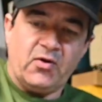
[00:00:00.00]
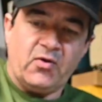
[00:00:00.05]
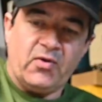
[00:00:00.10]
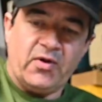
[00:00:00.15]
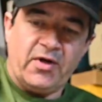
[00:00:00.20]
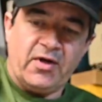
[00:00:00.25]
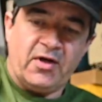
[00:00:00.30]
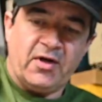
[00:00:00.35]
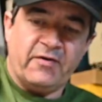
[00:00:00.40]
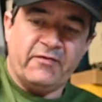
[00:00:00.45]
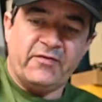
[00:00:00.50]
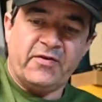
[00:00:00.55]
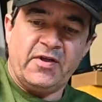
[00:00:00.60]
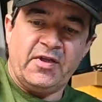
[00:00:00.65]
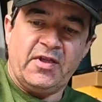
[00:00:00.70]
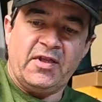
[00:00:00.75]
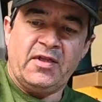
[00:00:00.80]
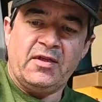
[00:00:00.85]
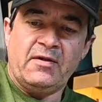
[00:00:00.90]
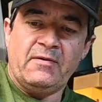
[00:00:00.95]
quite
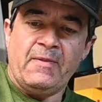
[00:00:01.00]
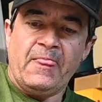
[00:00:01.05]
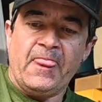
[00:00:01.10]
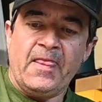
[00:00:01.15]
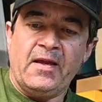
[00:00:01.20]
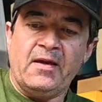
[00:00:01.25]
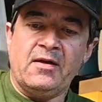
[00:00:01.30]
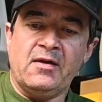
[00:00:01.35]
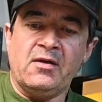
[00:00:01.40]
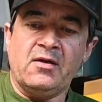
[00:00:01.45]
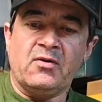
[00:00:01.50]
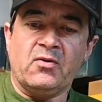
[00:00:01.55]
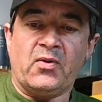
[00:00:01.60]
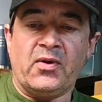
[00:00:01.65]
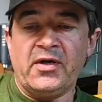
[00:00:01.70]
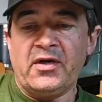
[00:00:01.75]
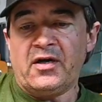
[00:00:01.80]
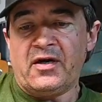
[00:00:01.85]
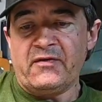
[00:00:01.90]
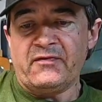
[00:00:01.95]
often
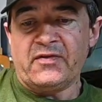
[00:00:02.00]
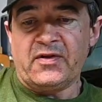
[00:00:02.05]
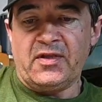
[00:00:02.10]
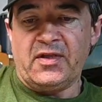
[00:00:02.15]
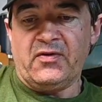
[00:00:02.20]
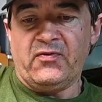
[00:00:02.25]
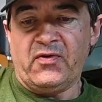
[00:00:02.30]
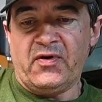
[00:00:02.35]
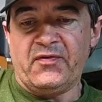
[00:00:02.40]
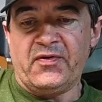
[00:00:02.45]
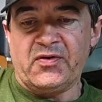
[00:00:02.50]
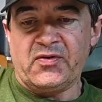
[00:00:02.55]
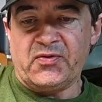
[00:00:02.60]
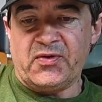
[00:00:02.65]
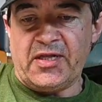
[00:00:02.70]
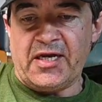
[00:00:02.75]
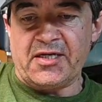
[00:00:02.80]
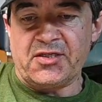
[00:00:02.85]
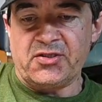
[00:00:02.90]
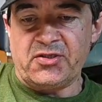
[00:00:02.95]
the rivets
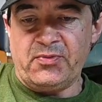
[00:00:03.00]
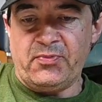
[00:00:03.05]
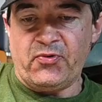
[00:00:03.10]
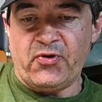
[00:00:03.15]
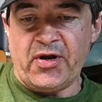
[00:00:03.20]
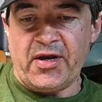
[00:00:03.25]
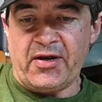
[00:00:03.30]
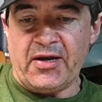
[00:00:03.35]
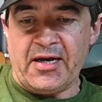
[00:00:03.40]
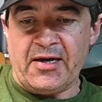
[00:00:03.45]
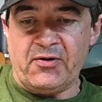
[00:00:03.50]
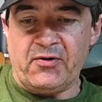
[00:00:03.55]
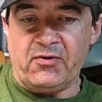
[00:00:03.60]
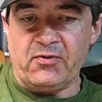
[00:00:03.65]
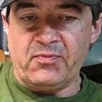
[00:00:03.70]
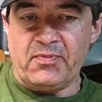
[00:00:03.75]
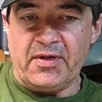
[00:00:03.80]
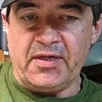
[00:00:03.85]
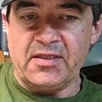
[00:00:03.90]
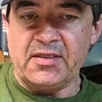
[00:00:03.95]
will actually break out,
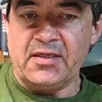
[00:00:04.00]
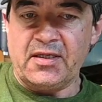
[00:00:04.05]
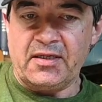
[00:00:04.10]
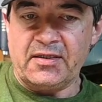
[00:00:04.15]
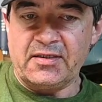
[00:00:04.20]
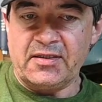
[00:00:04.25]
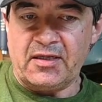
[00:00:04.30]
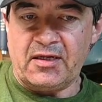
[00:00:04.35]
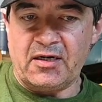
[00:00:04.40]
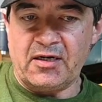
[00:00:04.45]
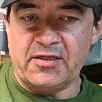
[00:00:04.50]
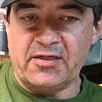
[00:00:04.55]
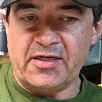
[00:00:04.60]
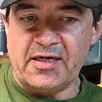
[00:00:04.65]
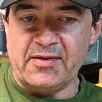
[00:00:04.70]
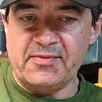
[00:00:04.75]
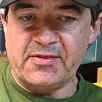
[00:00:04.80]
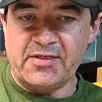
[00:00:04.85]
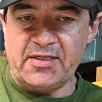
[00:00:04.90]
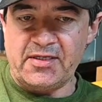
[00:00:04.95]
but a lot of
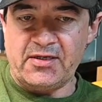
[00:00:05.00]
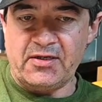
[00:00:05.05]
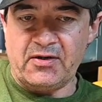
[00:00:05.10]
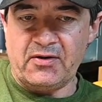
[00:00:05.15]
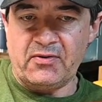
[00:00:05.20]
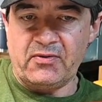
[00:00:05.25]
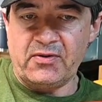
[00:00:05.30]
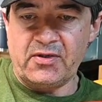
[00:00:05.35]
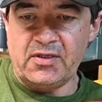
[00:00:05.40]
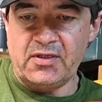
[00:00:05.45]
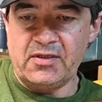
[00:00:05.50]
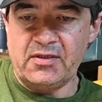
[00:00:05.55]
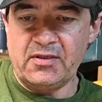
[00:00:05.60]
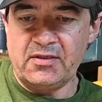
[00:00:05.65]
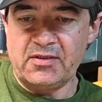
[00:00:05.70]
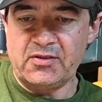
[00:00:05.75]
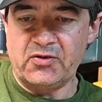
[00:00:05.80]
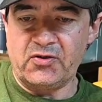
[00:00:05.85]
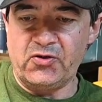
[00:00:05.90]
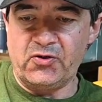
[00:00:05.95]
times they don't.
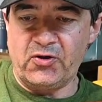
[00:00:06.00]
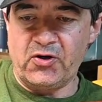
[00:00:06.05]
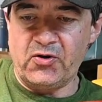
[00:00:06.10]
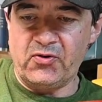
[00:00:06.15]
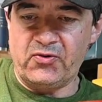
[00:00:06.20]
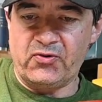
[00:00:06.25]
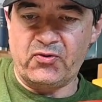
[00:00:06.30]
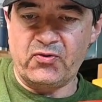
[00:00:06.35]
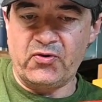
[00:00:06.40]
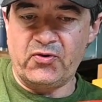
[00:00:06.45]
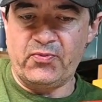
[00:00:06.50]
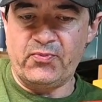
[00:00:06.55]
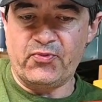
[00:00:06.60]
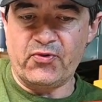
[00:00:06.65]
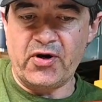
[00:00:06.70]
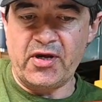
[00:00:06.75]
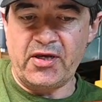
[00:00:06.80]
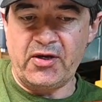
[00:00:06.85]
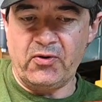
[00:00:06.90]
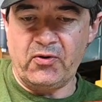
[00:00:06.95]
So you'll go through and
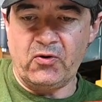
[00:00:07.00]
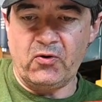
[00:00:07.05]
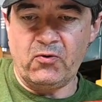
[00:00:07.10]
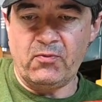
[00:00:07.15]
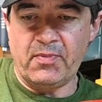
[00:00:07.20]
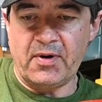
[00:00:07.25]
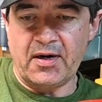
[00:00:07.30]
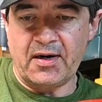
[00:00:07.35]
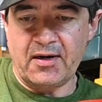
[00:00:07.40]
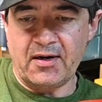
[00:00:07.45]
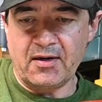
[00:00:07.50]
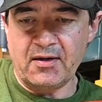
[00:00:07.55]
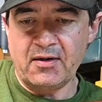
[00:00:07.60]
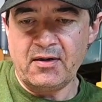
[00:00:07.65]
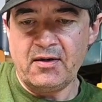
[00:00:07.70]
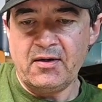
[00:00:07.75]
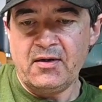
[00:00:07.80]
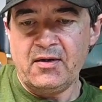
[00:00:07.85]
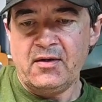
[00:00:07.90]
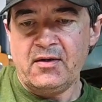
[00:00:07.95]
break your whole bar,
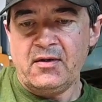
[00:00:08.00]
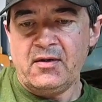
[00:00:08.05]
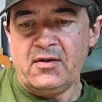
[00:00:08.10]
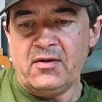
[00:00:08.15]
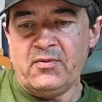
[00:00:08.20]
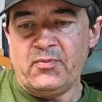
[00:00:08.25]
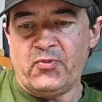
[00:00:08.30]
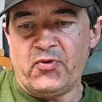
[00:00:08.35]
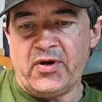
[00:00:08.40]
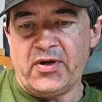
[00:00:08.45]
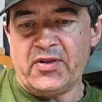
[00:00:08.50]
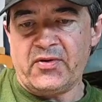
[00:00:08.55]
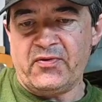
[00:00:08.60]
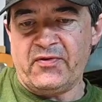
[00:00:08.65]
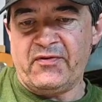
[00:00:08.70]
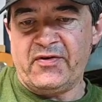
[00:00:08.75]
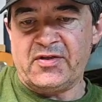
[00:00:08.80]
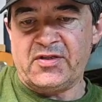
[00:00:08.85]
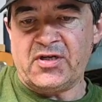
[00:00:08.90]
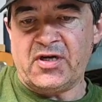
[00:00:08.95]
break the
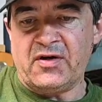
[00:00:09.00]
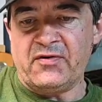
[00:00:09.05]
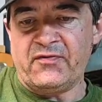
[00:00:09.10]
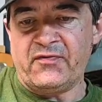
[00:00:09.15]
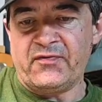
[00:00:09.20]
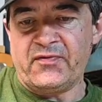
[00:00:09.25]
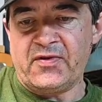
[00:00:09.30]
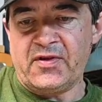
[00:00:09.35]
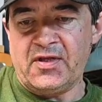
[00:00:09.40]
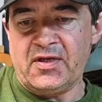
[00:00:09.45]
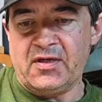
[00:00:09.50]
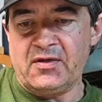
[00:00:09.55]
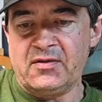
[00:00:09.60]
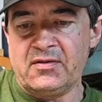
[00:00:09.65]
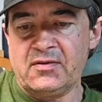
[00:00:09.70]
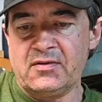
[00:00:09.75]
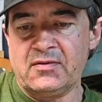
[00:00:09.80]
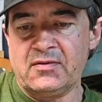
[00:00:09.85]
rivets off of